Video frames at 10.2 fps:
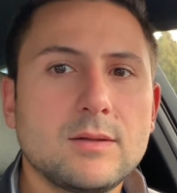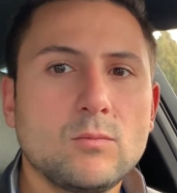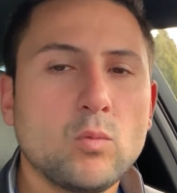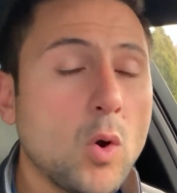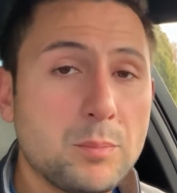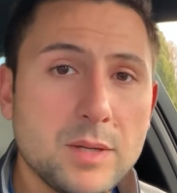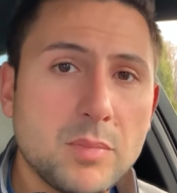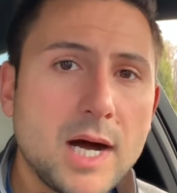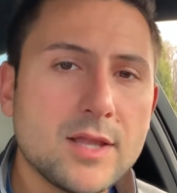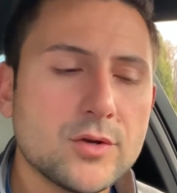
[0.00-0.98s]
won't be
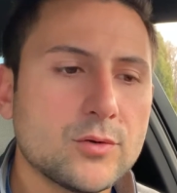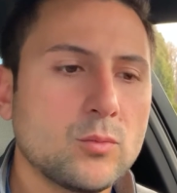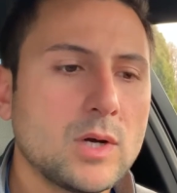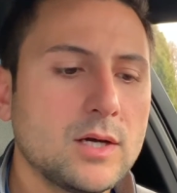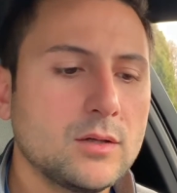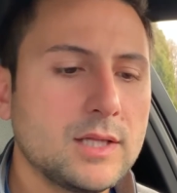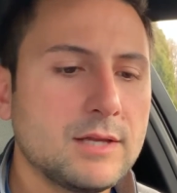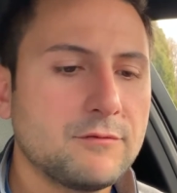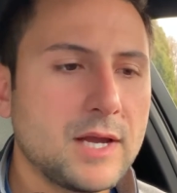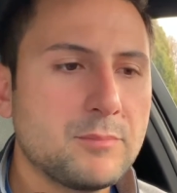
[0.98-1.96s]
bothered. Well,
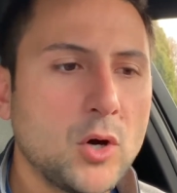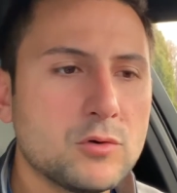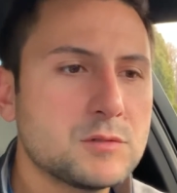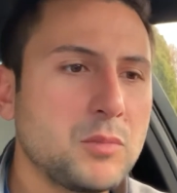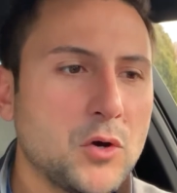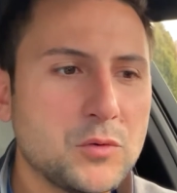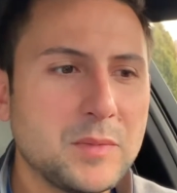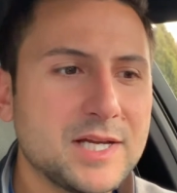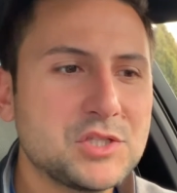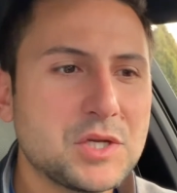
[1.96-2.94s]
if I postpone
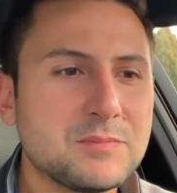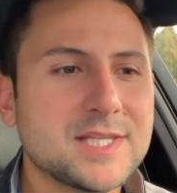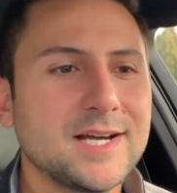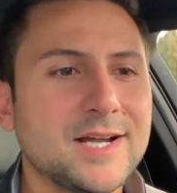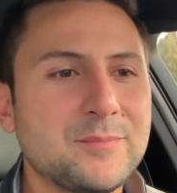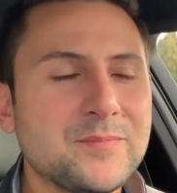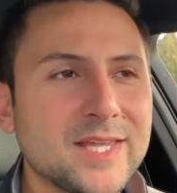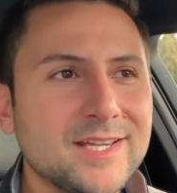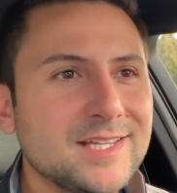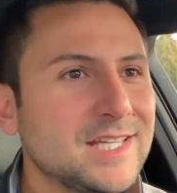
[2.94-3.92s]
my gym time
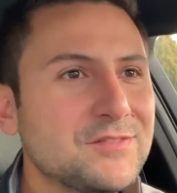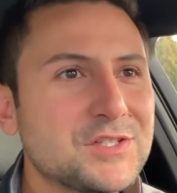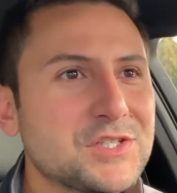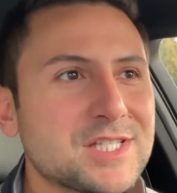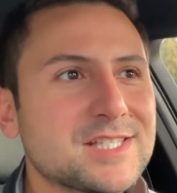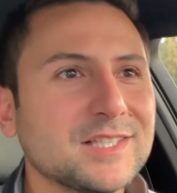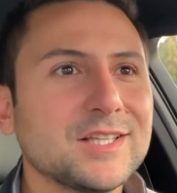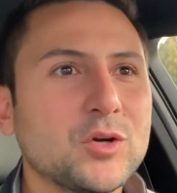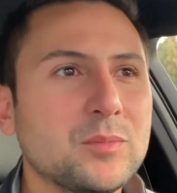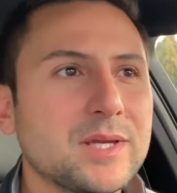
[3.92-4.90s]
even just a
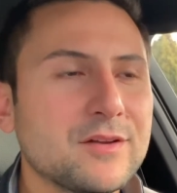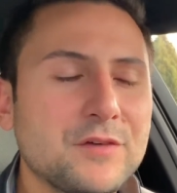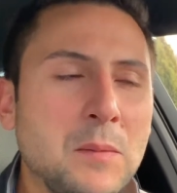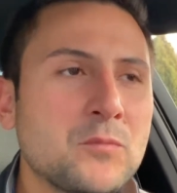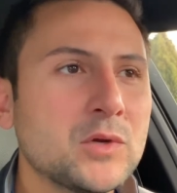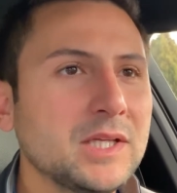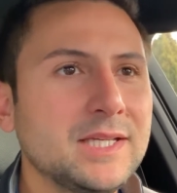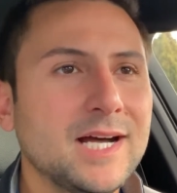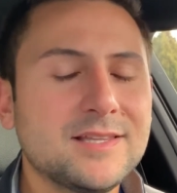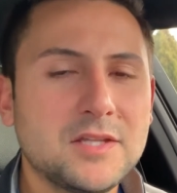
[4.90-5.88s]
little bit, if I'm really
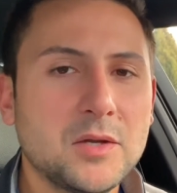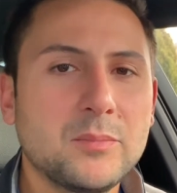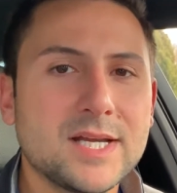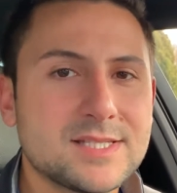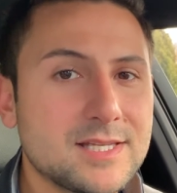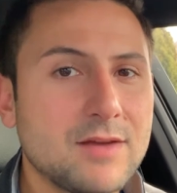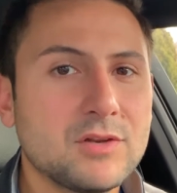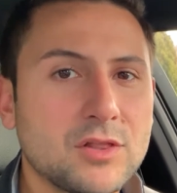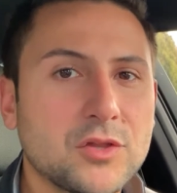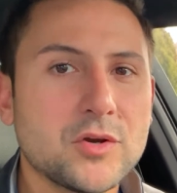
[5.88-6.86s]
not done by
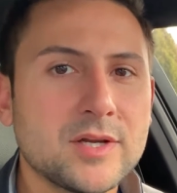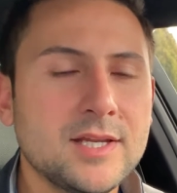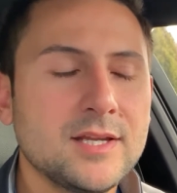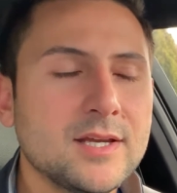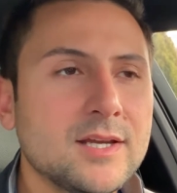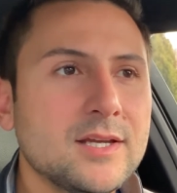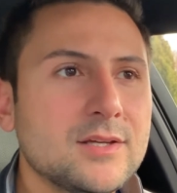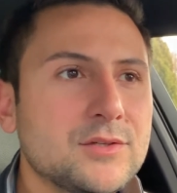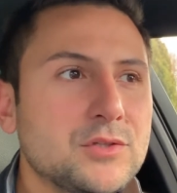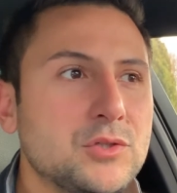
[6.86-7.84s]
7:30,
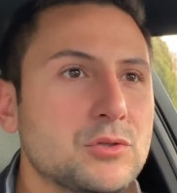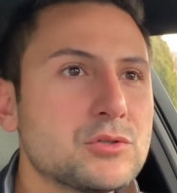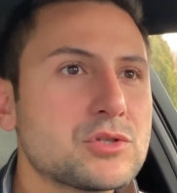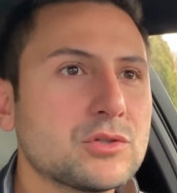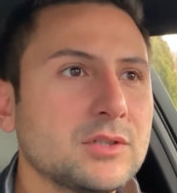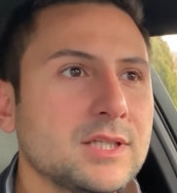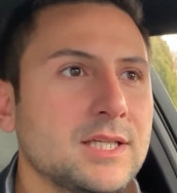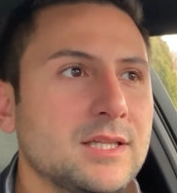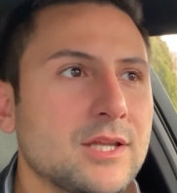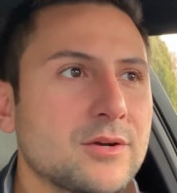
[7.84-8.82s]

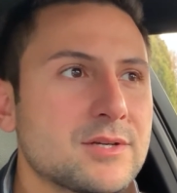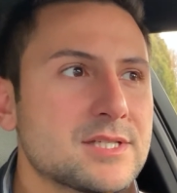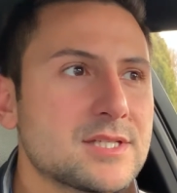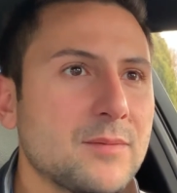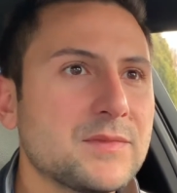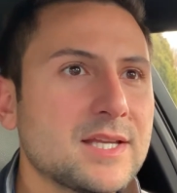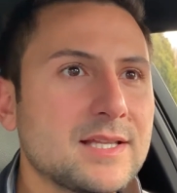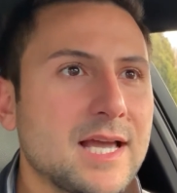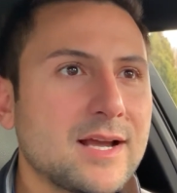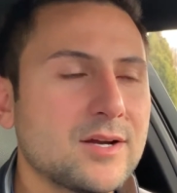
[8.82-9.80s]
usually there is something
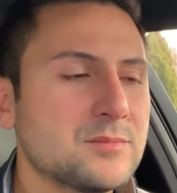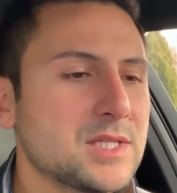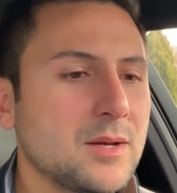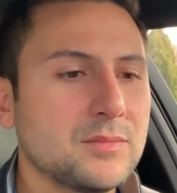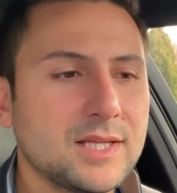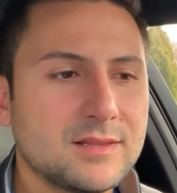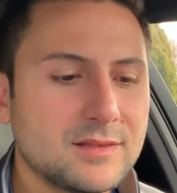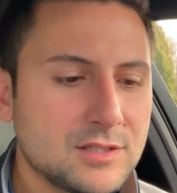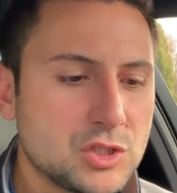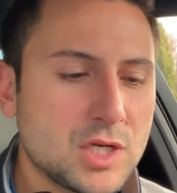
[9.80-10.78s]
that comes up. Like,
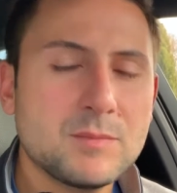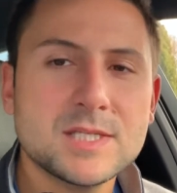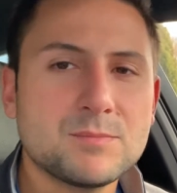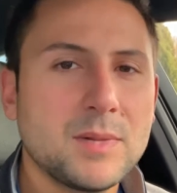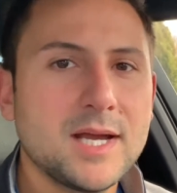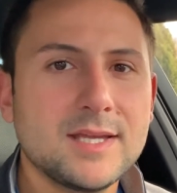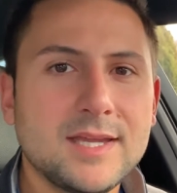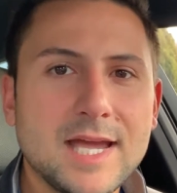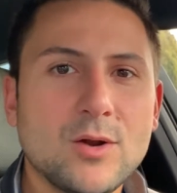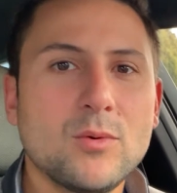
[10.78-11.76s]
the gym is my
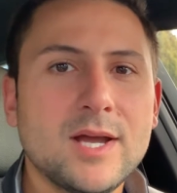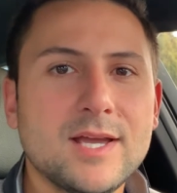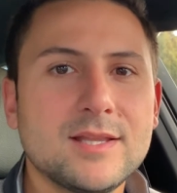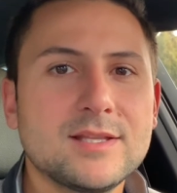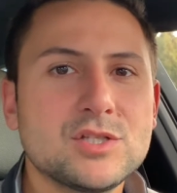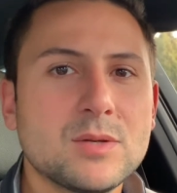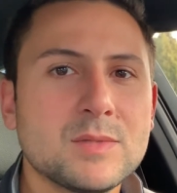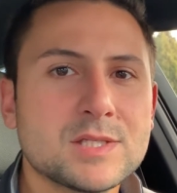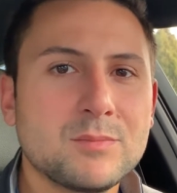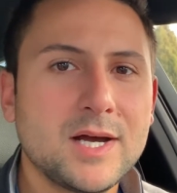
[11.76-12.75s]
getaway, the gym
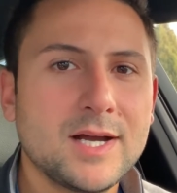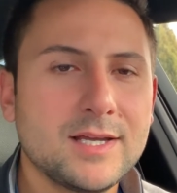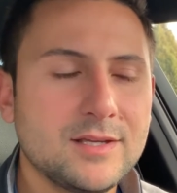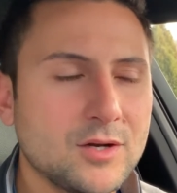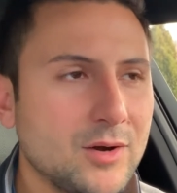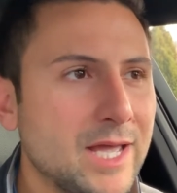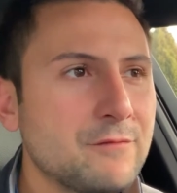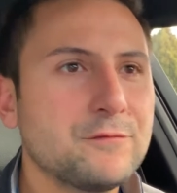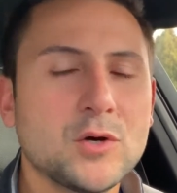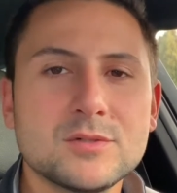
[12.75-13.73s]
is my,
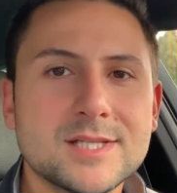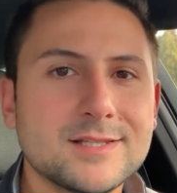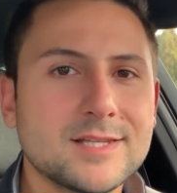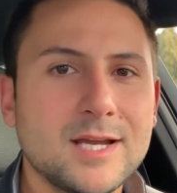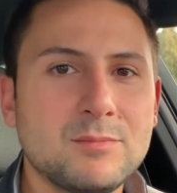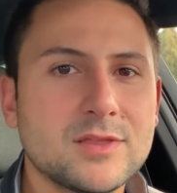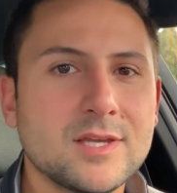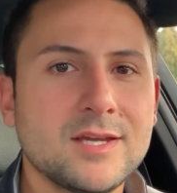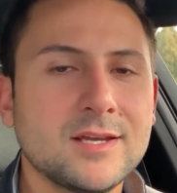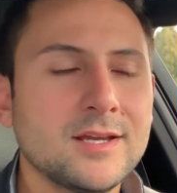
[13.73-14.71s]
headphones in type
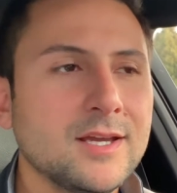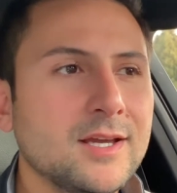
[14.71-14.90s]
thing,